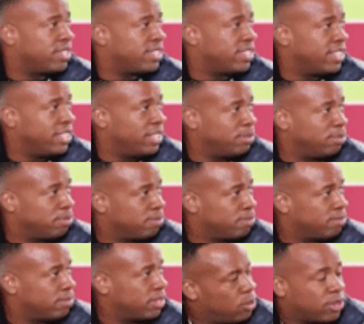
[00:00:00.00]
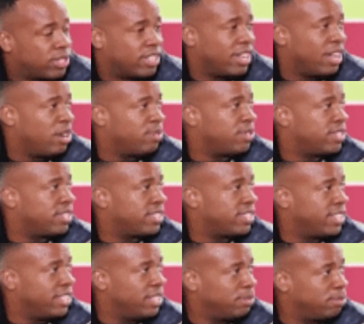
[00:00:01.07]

that number two guy at CMG,